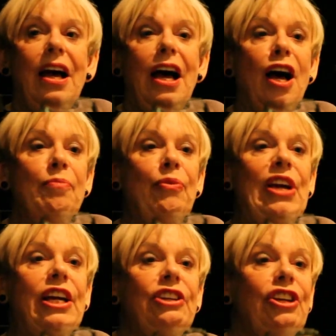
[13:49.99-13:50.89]

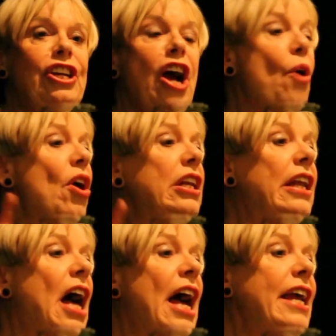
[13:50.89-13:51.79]
We can go
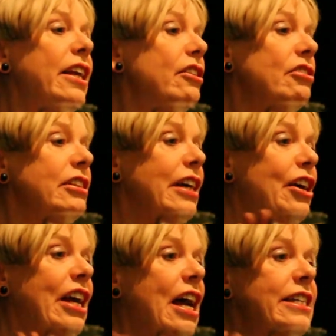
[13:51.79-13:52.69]
online and
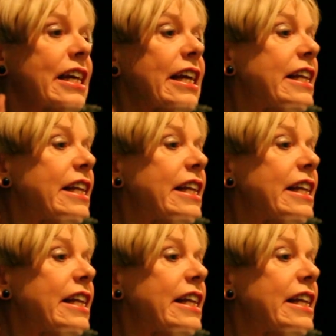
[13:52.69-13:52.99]
at